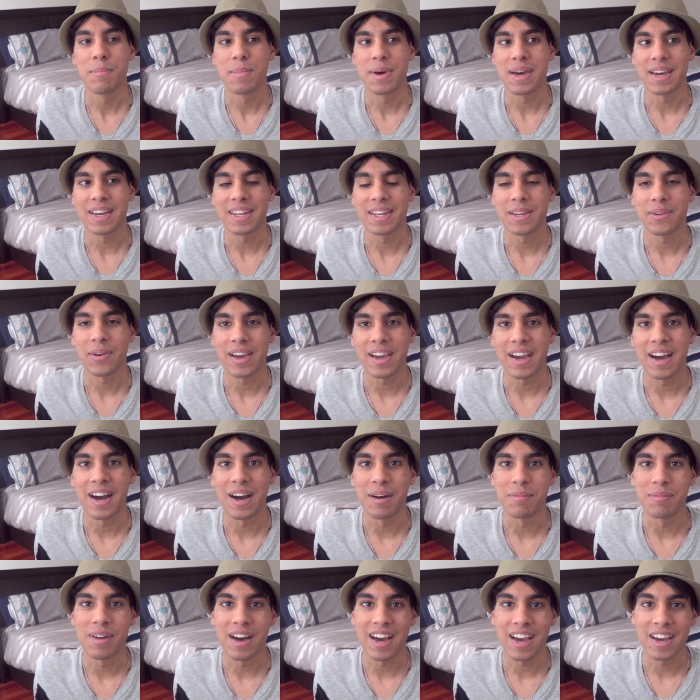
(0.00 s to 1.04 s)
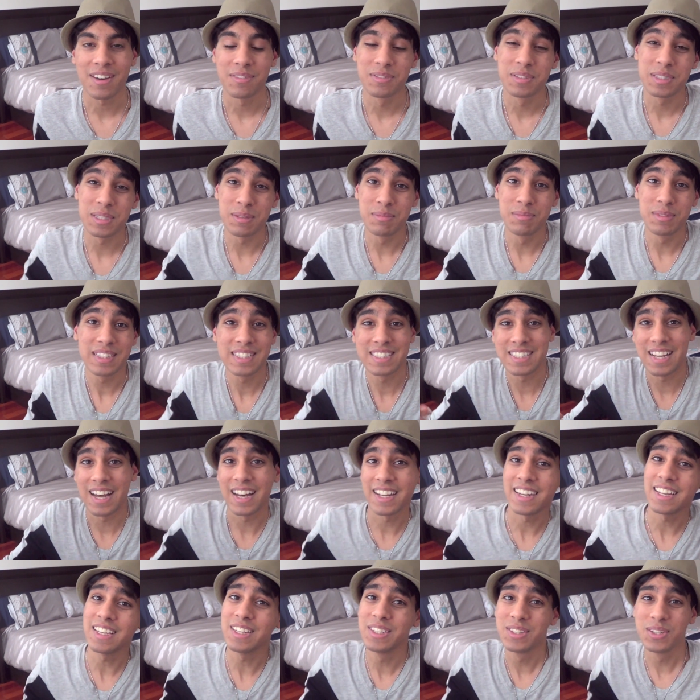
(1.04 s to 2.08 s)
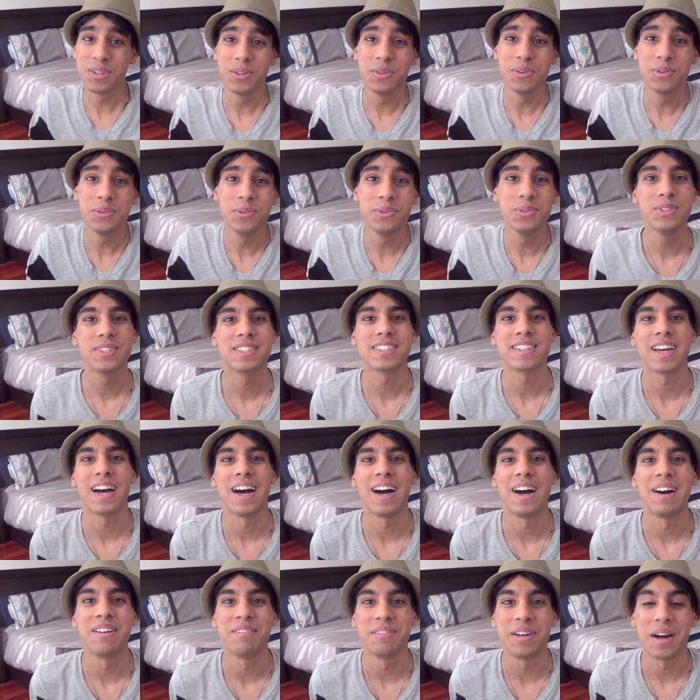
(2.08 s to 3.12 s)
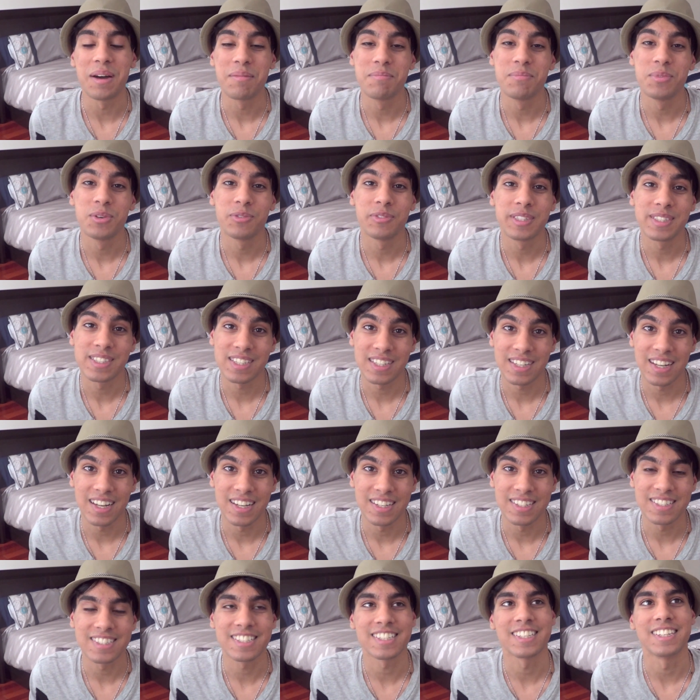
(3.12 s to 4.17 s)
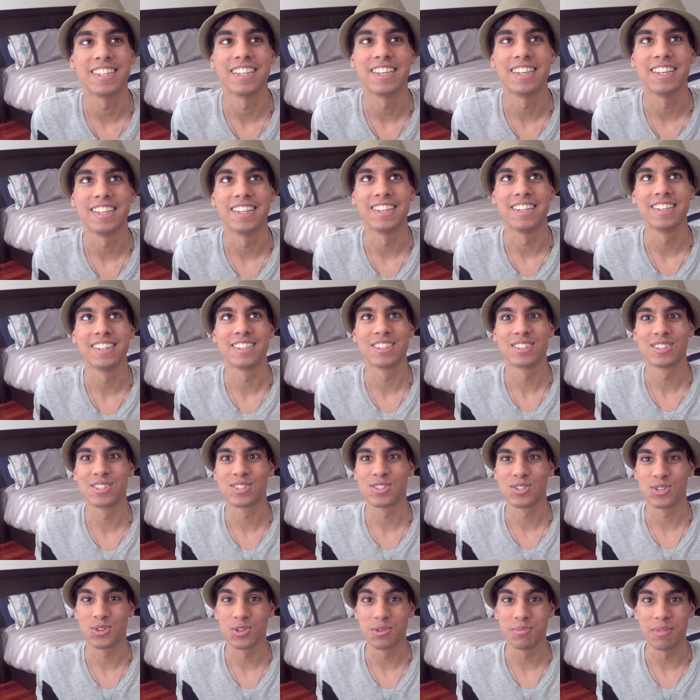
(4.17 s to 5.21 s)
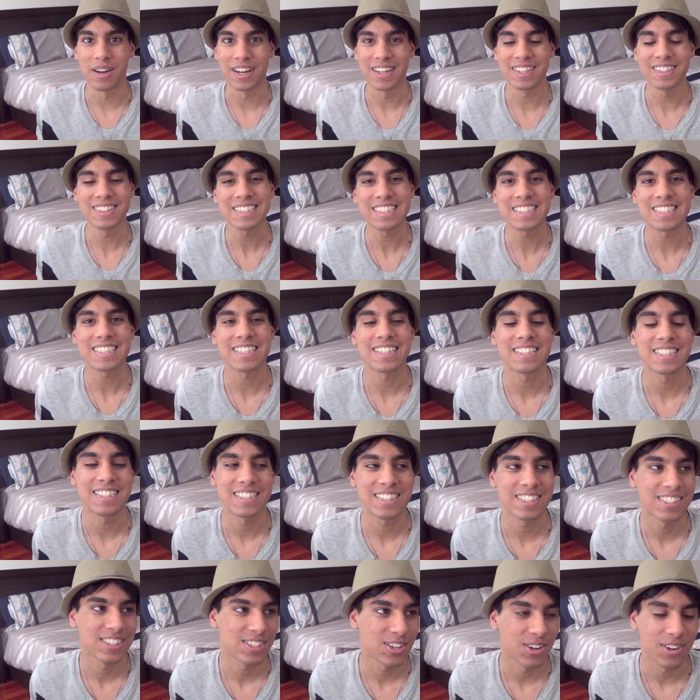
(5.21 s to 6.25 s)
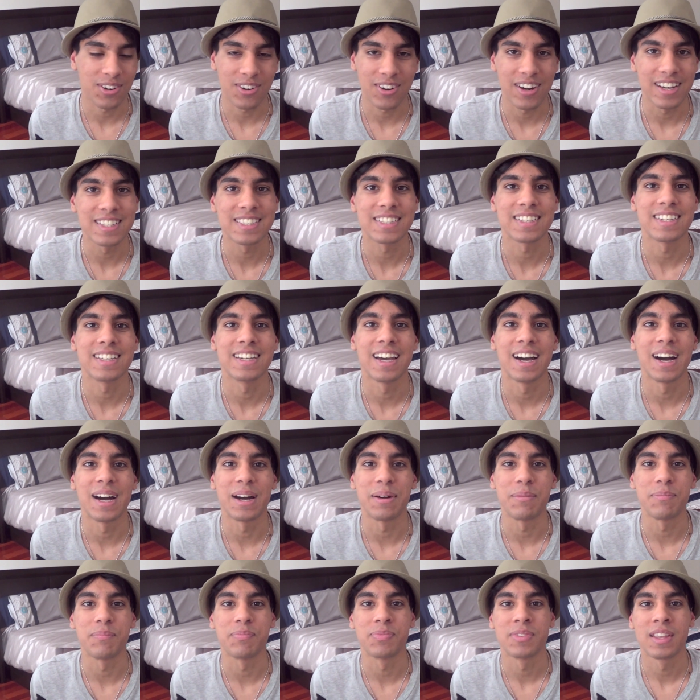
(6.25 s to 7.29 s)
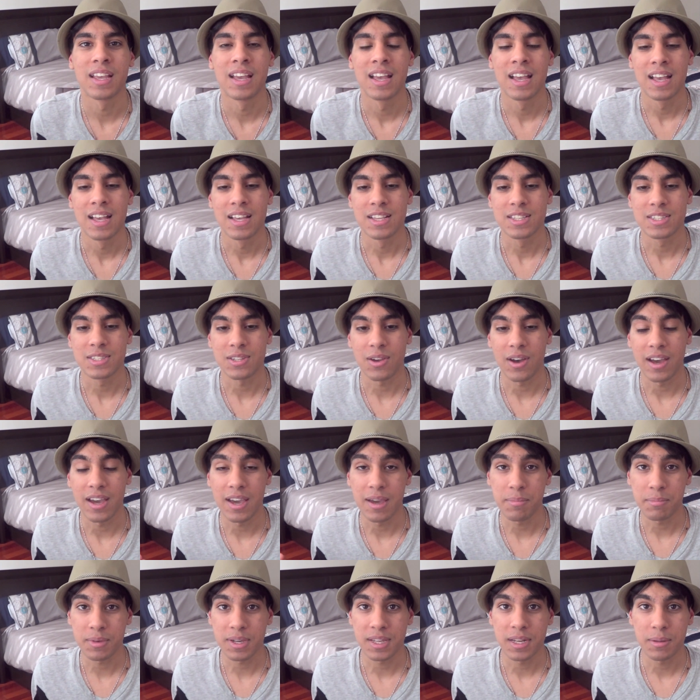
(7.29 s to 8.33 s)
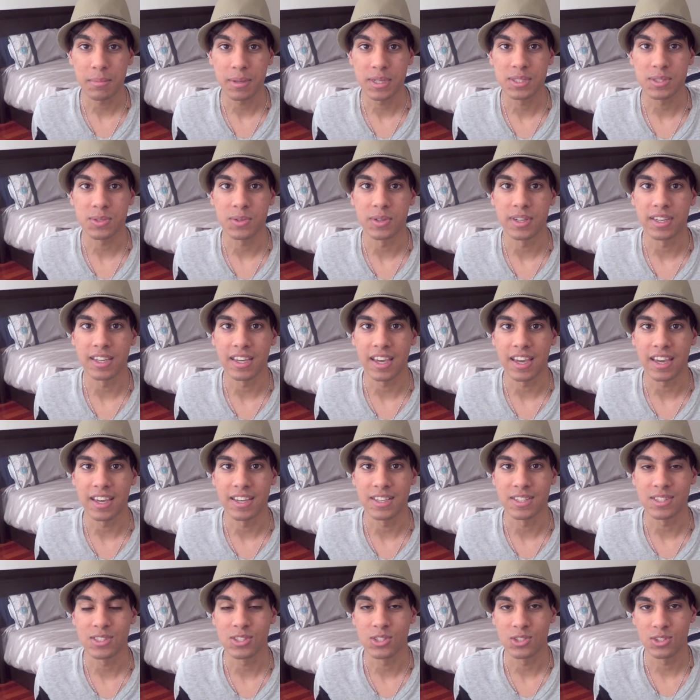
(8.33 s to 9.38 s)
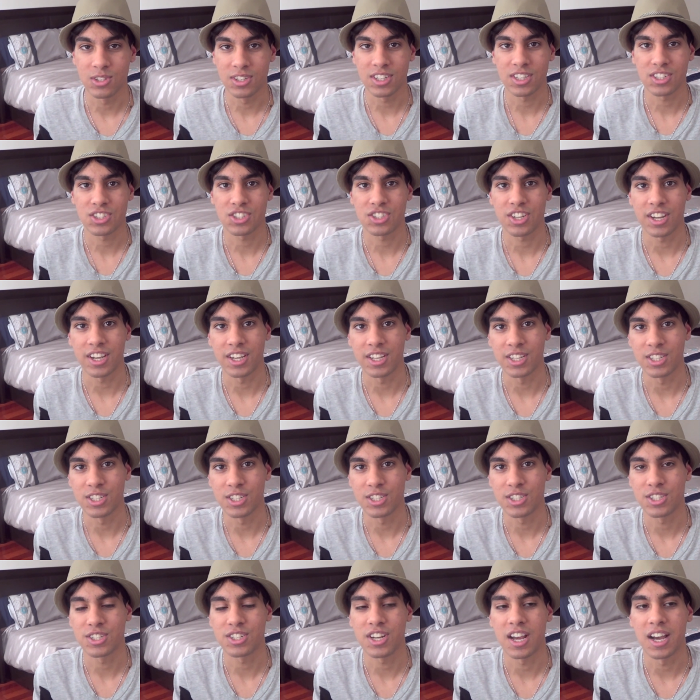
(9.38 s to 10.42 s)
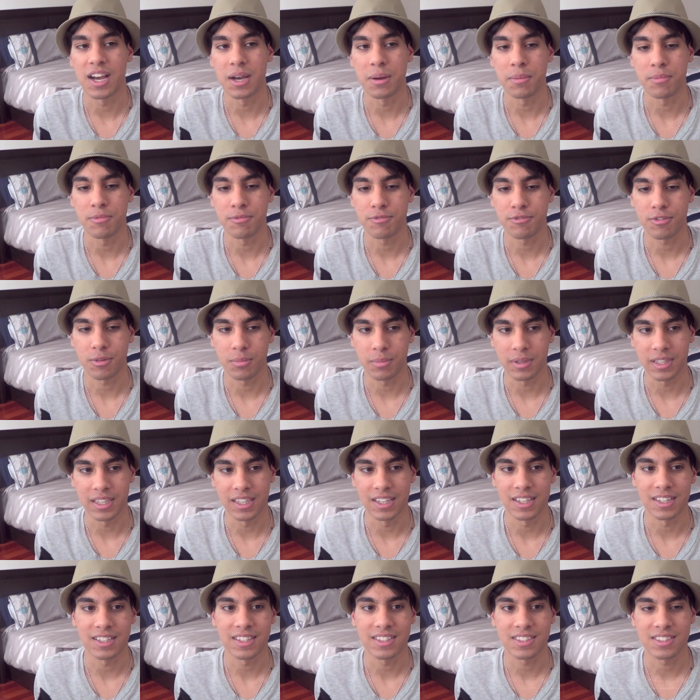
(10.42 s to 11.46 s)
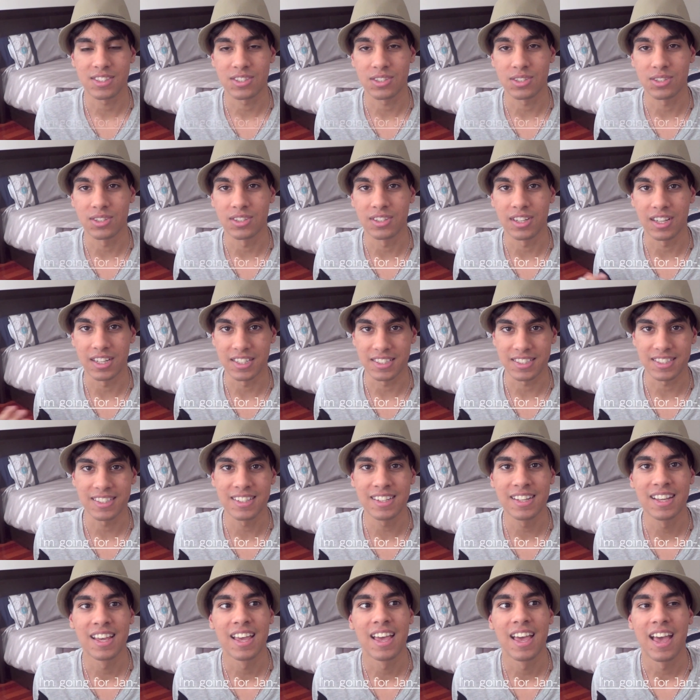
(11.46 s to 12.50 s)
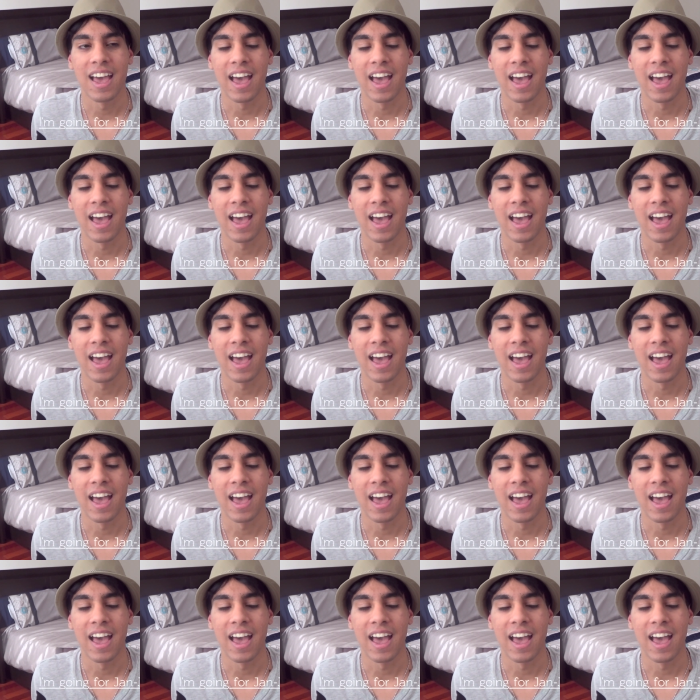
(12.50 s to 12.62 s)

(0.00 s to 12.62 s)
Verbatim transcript: But anyway, um, I have some exciting news. Um, I'm moving to London in two months. It's so crazy. Um, so I am going to be doing a student exchange um, from here to London